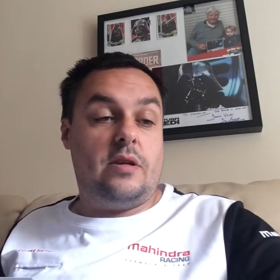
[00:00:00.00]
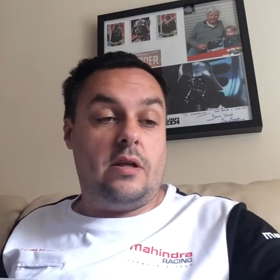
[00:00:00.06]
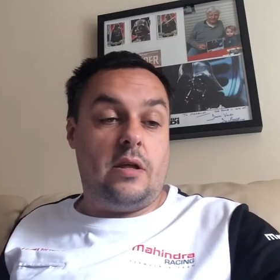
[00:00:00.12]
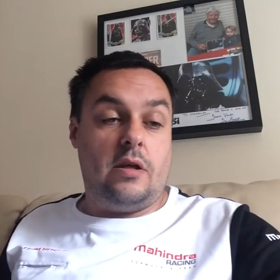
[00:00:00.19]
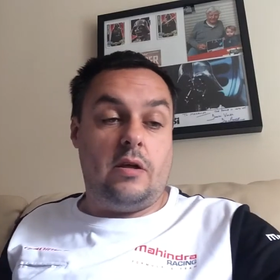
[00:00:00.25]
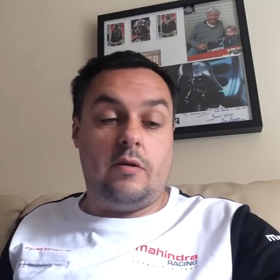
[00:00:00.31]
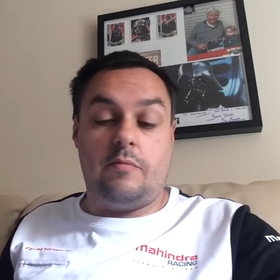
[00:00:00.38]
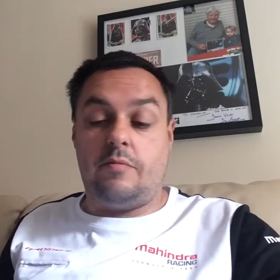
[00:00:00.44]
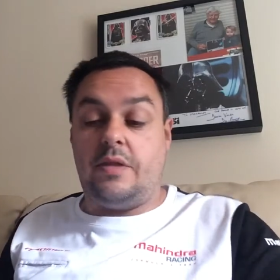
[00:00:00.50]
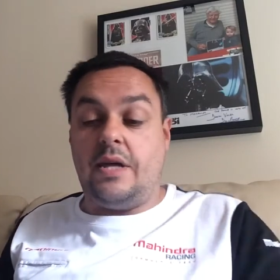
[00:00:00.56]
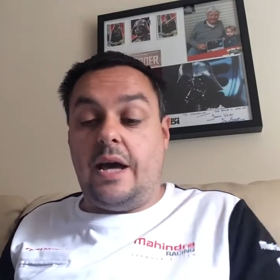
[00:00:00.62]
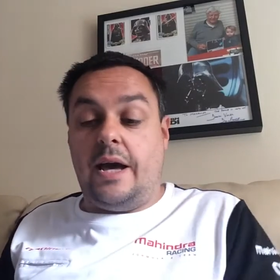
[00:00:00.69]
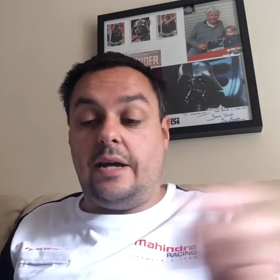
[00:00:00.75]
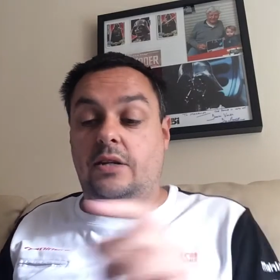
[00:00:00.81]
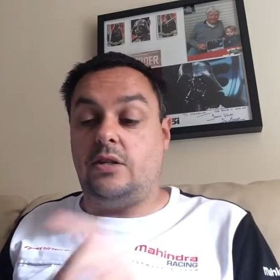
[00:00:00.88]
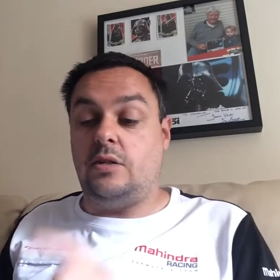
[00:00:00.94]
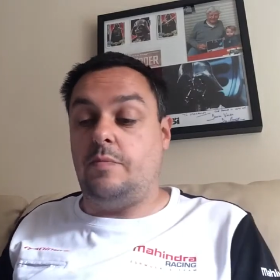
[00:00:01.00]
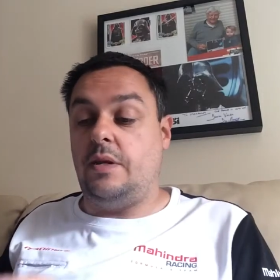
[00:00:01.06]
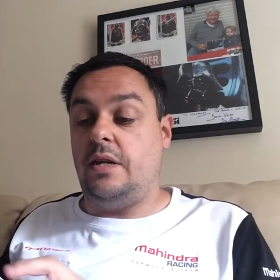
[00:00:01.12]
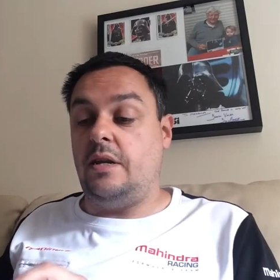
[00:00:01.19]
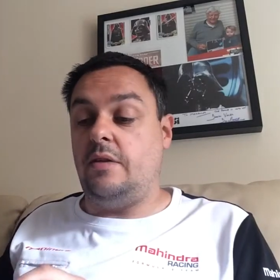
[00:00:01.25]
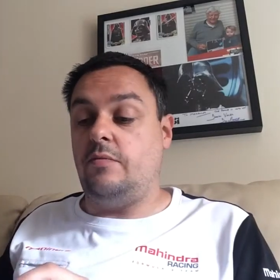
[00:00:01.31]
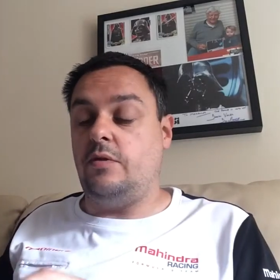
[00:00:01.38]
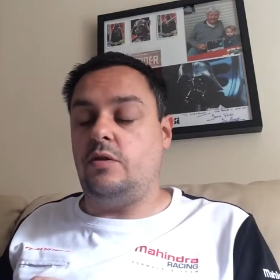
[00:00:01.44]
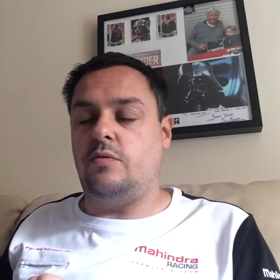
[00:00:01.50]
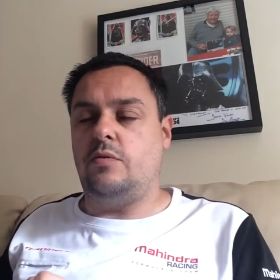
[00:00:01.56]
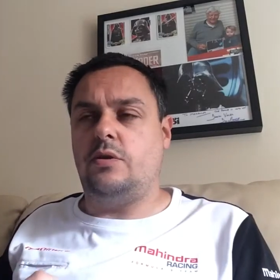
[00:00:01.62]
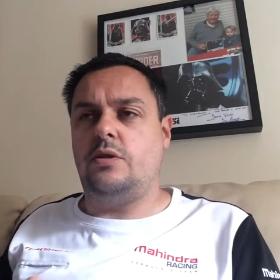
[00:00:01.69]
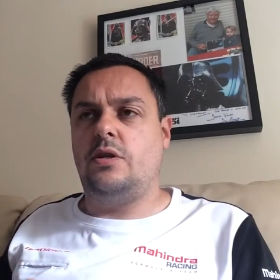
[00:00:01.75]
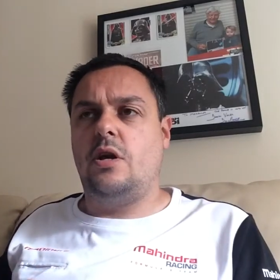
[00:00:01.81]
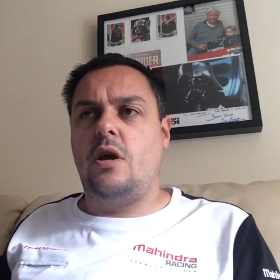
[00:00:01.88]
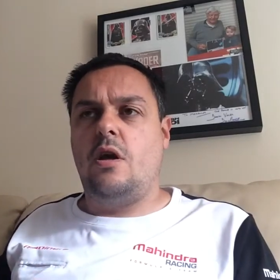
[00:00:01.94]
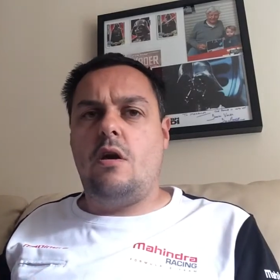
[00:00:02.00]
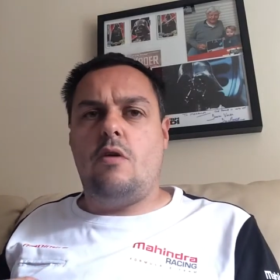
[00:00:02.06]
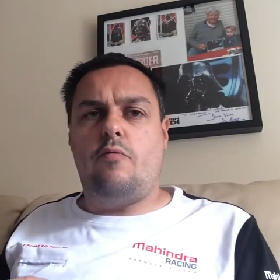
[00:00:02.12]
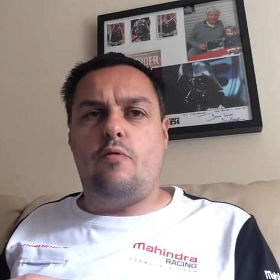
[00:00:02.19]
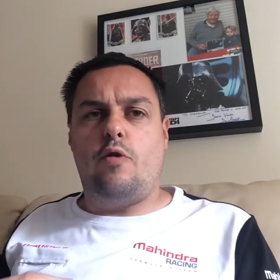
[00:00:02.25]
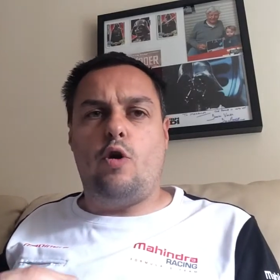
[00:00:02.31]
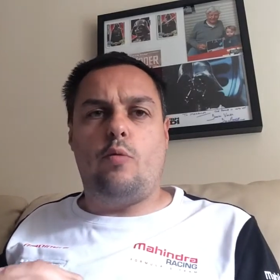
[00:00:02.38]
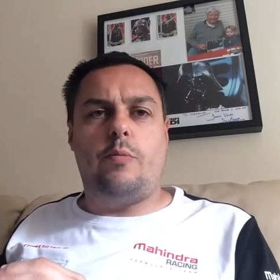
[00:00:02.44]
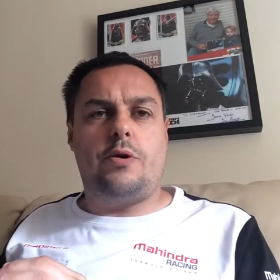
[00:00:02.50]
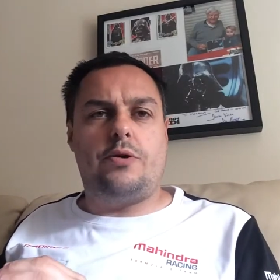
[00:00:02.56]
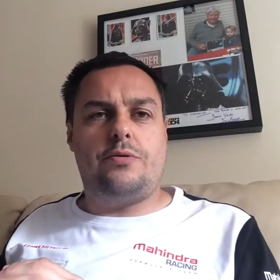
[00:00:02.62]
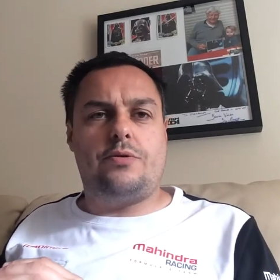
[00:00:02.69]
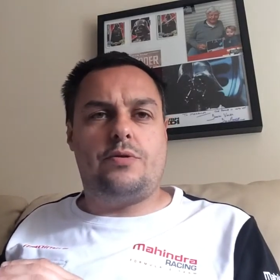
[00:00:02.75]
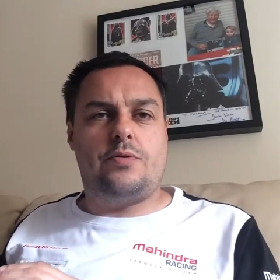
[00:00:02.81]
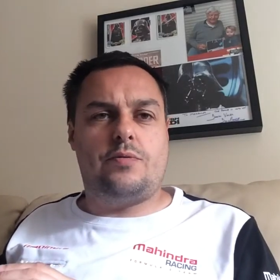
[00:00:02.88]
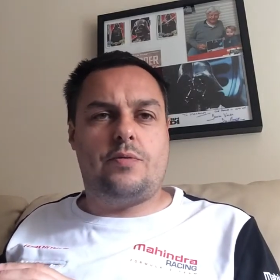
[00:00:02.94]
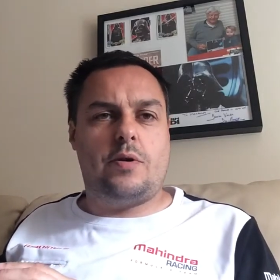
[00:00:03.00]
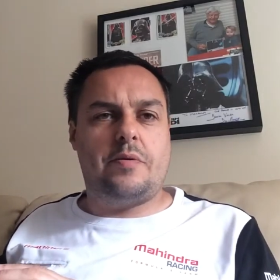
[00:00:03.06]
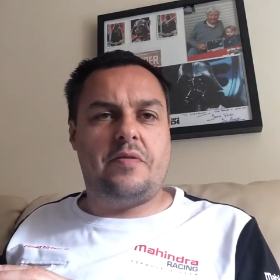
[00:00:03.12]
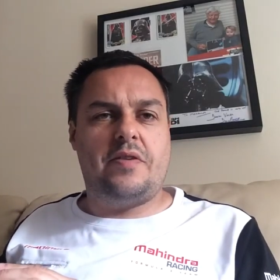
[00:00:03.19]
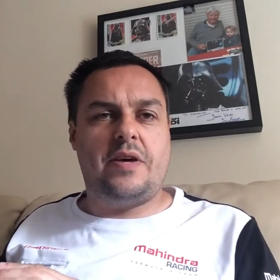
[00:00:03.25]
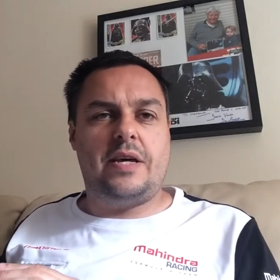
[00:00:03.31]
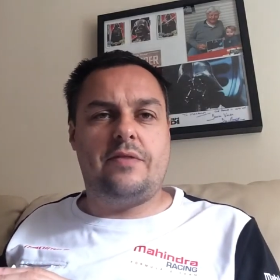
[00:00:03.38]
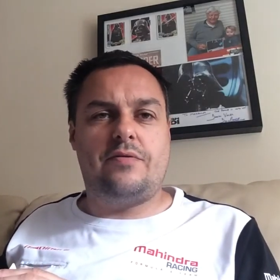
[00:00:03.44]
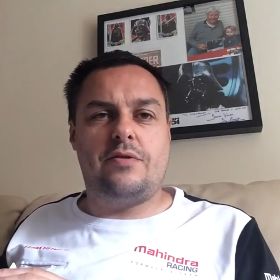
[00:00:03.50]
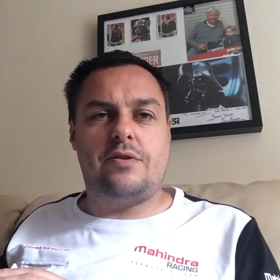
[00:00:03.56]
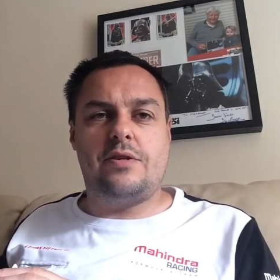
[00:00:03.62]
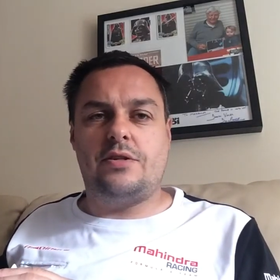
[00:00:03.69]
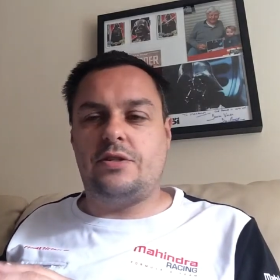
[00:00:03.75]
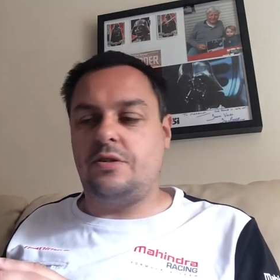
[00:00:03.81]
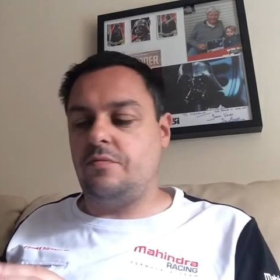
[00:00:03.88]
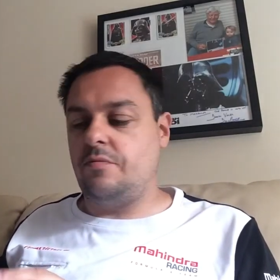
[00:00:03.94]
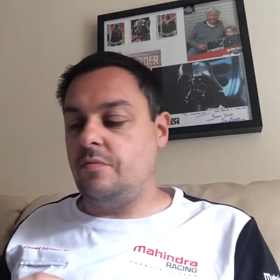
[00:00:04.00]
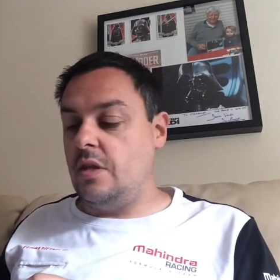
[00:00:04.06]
that actor's been in, which was Role Models was one of my favourites.